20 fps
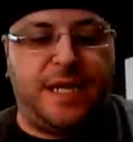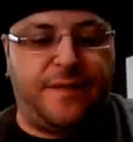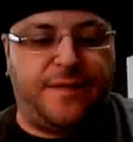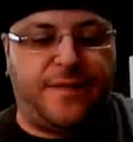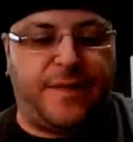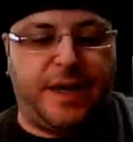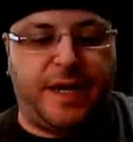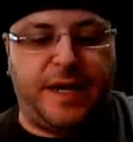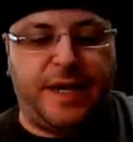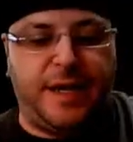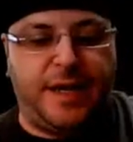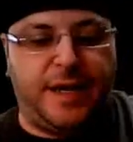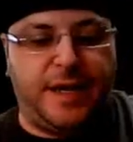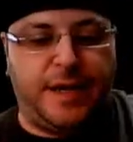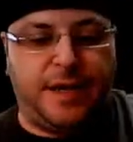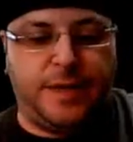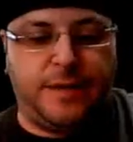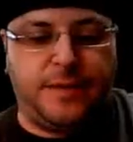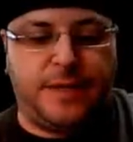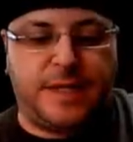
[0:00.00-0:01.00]
And if
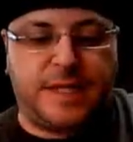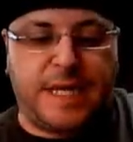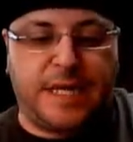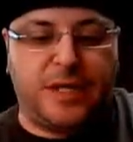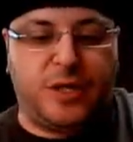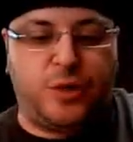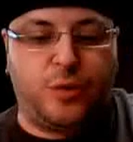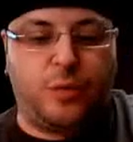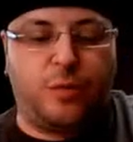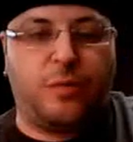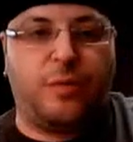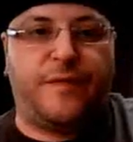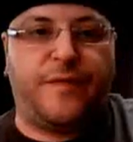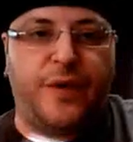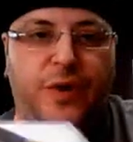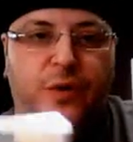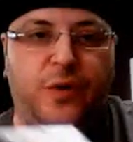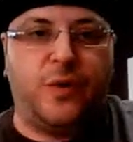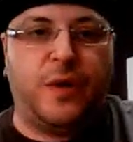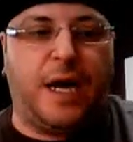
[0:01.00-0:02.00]
I decide to do a
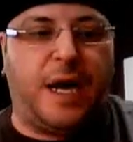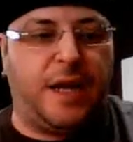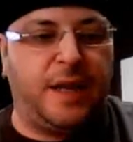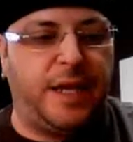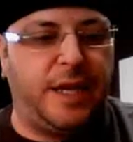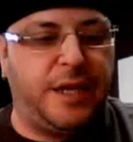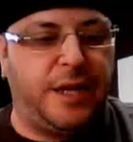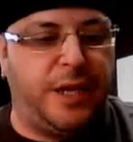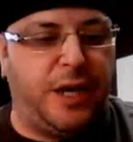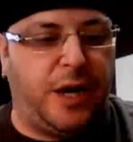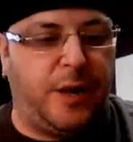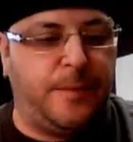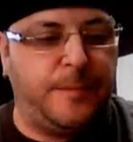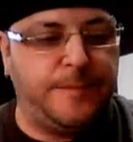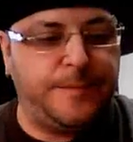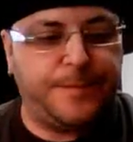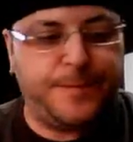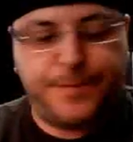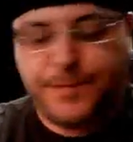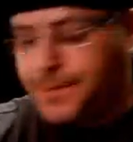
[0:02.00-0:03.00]
review, I'll let you
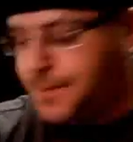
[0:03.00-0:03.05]
know.